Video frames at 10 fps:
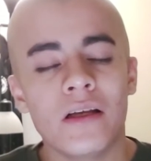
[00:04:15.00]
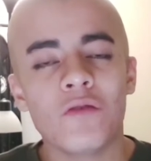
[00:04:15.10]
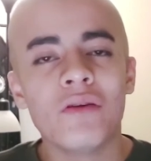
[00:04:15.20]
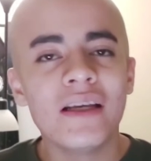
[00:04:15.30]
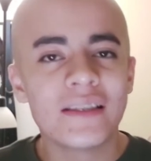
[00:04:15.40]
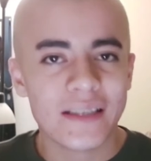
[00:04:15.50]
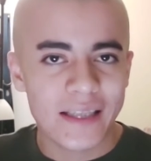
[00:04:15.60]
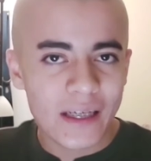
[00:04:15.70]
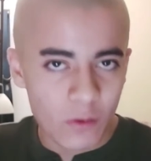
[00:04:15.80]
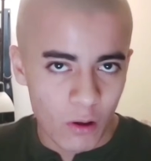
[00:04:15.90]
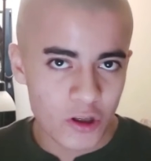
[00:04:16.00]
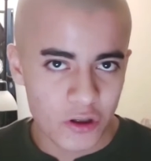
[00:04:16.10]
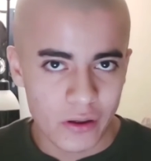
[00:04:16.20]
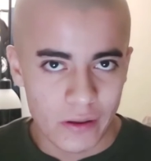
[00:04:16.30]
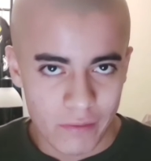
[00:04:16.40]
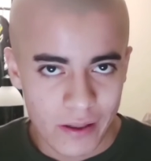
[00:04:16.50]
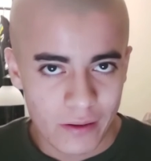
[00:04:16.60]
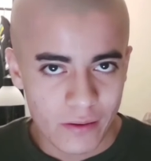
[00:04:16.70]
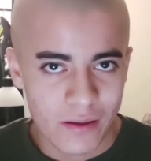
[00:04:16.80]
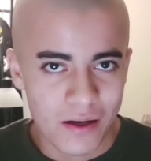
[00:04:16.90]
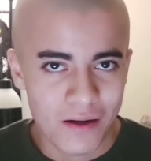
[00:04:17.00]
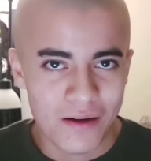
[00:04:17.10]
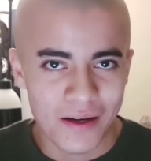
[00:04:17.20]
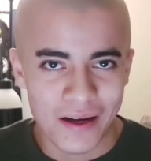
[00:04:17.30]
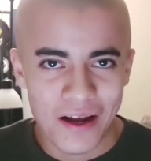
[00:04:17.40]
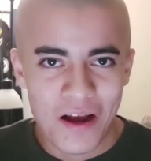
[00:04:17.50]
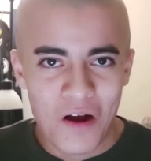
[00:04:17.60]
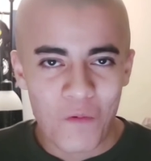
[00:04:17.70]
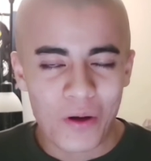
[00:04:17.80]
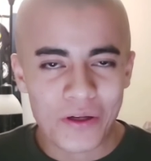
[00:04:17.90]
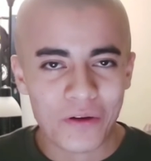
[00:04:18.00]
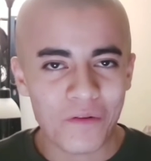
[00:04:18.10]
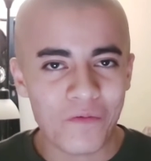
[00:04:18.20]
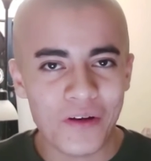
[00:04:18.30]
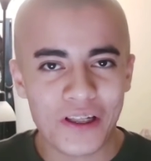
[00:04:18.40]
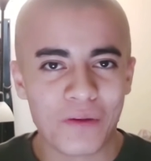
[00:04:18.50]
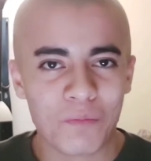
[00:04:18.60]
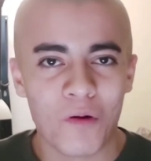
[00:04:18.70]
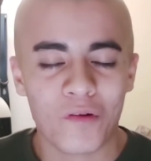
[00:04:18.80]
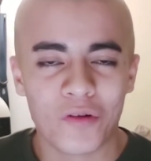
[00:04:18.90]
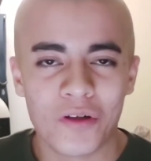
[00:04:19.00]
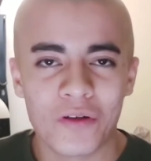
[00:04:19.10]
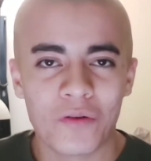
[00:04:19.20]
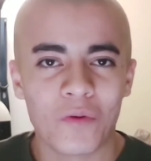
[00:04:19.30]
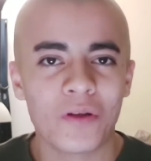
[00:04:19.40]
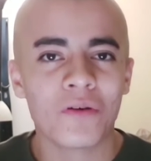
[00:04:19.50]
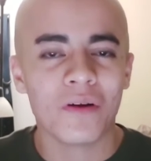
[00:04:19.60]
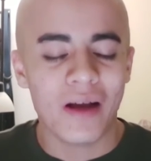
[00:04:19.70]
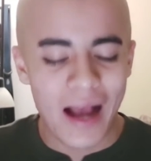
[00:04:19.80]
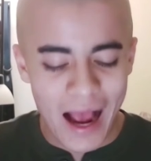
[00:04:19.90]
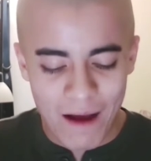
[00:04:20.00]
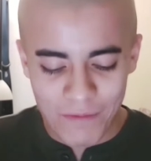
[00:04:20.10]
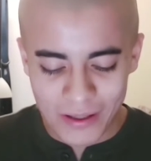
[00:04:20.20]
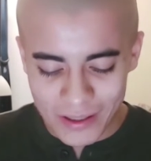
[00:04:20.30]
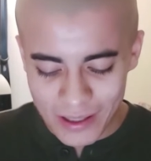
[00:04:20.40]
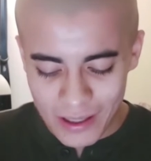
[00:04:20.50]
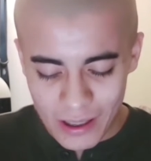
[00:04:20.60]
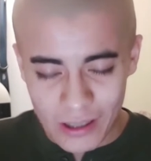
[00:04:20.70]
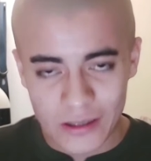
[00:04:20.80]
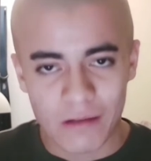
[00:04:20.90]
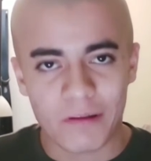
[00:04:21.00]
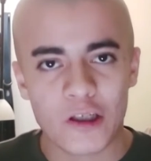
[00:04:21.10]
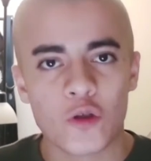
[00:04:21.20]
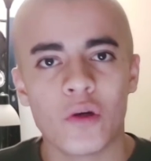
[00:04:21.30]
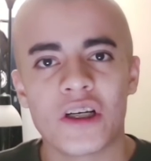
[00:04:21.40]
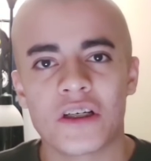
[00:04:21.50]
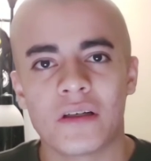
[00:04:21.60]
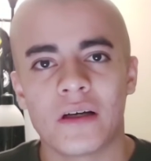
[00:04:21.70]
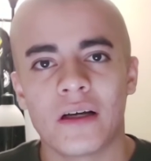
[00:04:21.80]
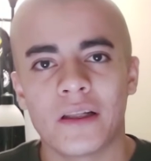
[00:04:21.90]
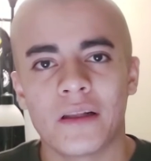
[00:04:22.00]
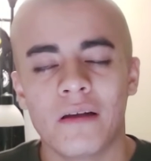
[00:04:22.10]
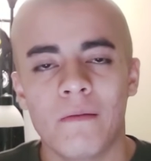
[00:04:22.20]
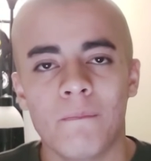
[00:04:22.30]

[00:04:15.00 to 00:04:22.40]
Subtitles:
you need to think logically, right? When you're facing problems, when you're having a tough situation, guys.